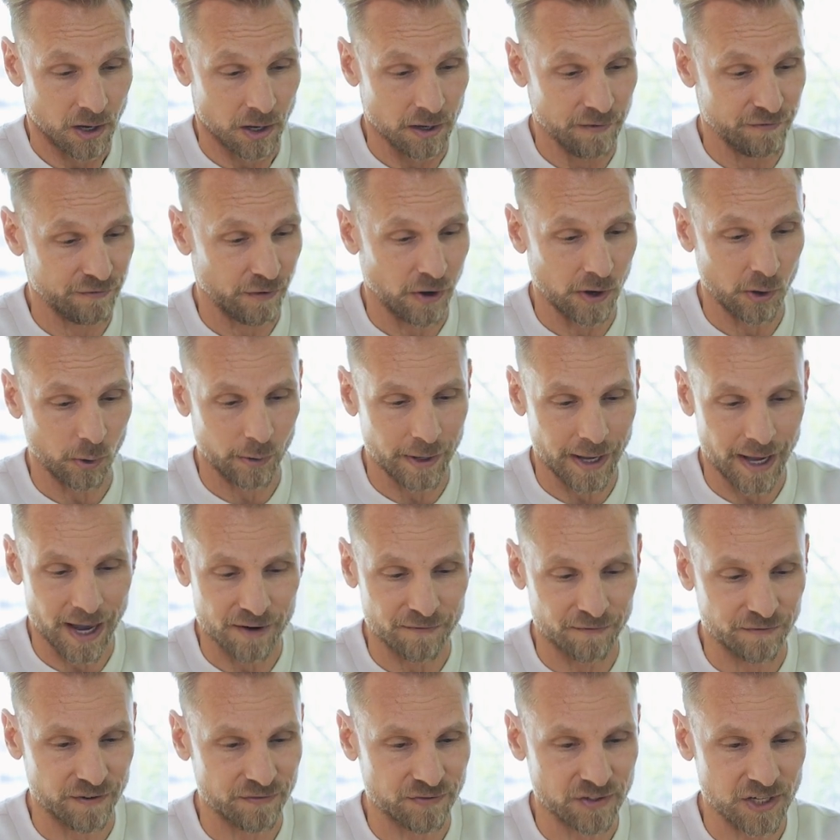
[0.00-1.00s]
if I only
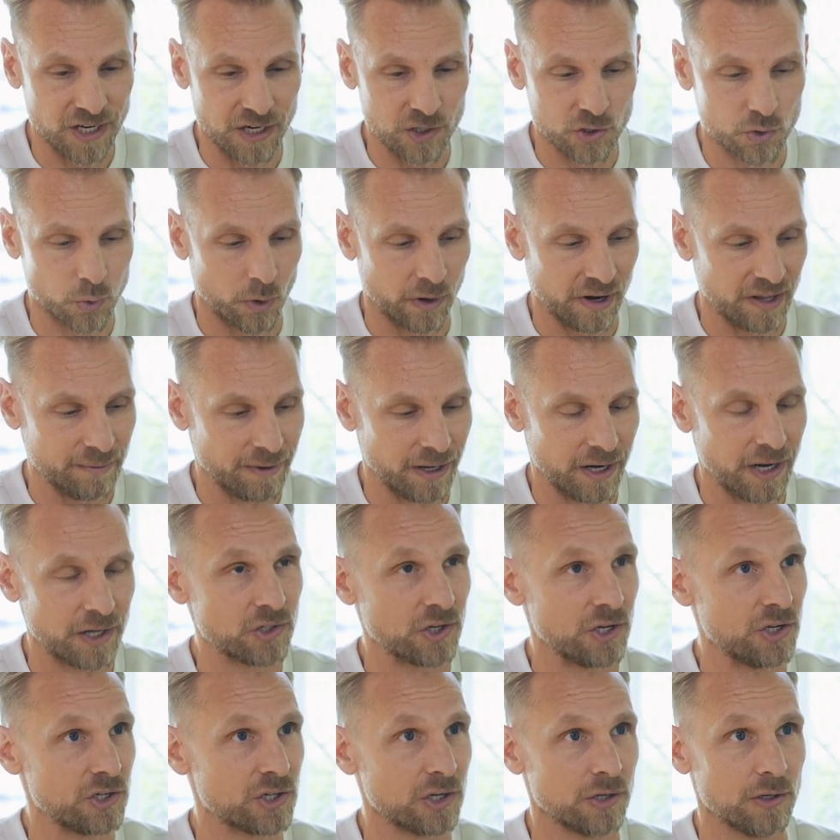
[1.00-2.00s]
had 15, 20
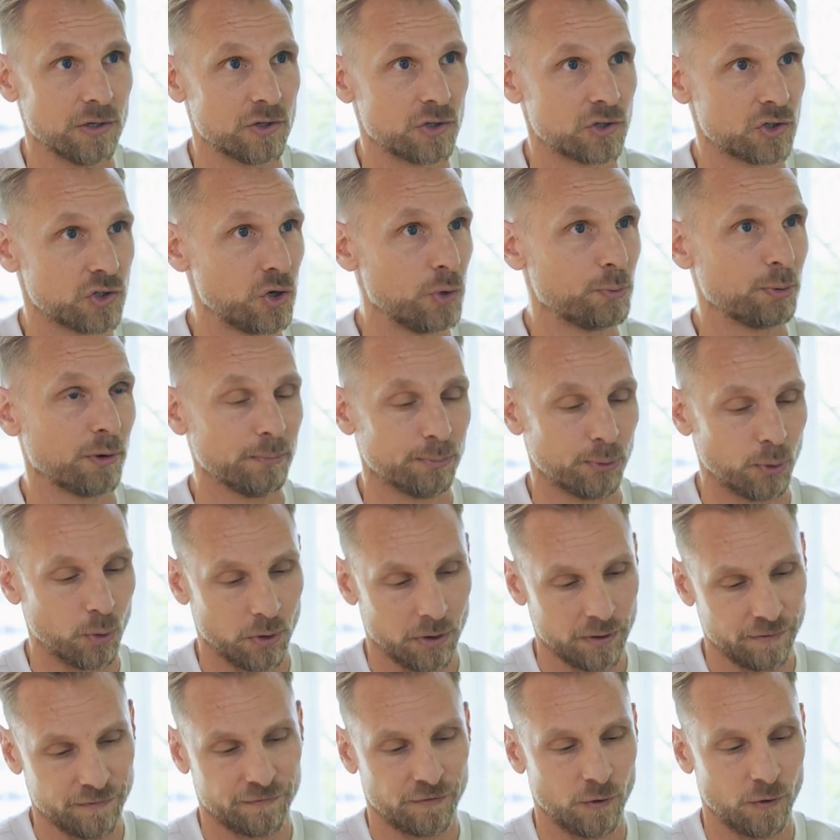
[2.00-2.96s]
minutes, is super important.